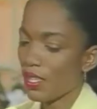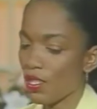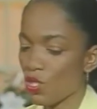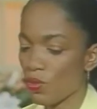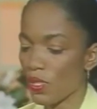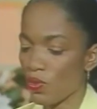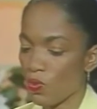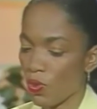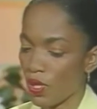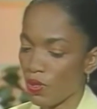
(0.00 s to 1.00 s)
Councilman,
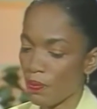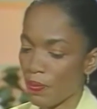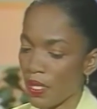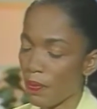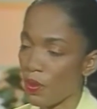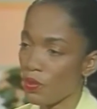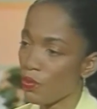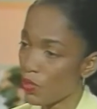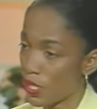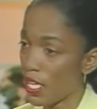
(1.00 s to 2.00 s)
will
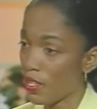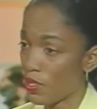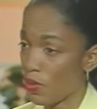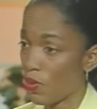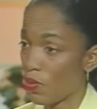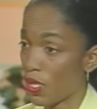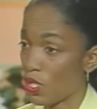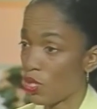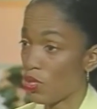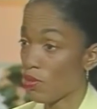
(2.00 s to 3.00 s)
say someone
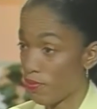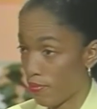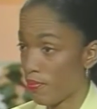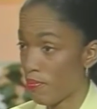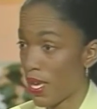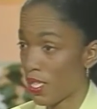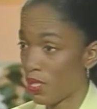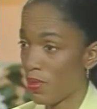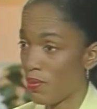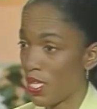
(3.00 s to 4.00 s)
wants to make
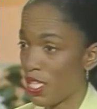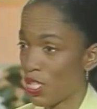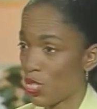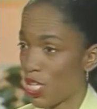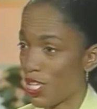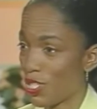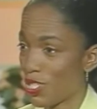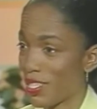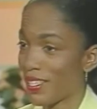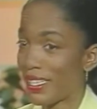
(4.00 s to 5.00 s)
some immediate
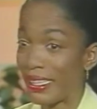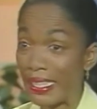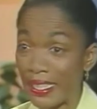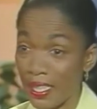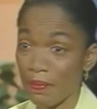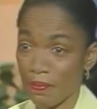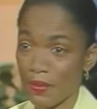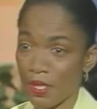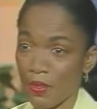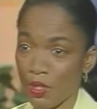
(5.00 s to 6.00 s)
changes and clean up
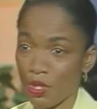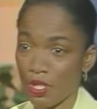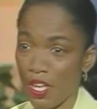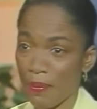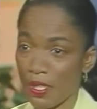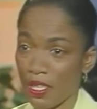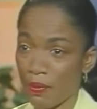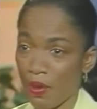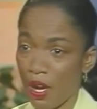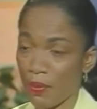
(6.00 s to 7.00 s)
some of those dilapidated
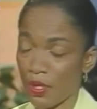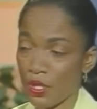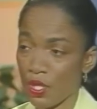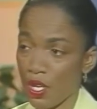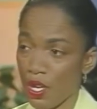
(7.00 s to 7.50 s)
properties,